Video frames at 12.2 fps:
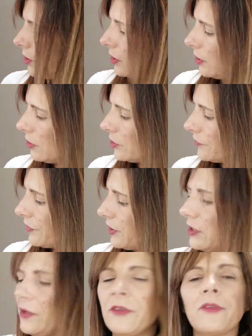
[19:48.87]
all of
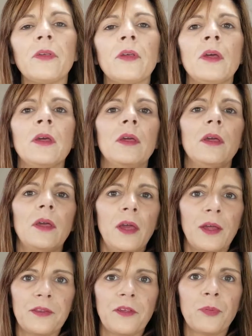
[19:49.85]
these
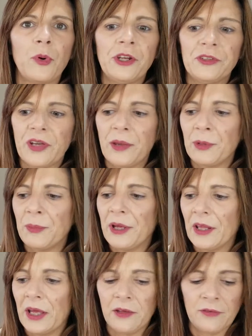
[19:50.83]
at this point in time in my
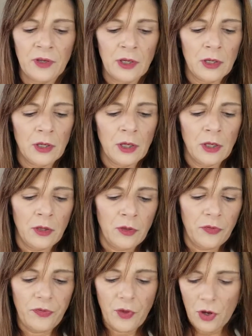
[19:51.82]
life.
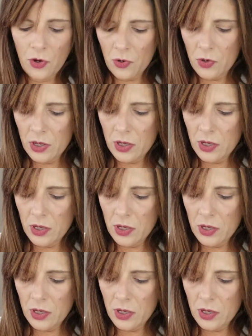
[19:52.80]
So